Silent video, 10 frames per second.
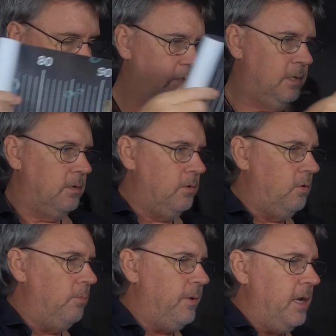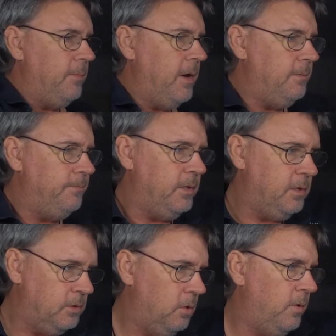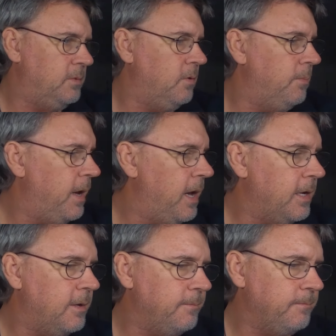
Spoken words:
So good old brag mat is always in my bag.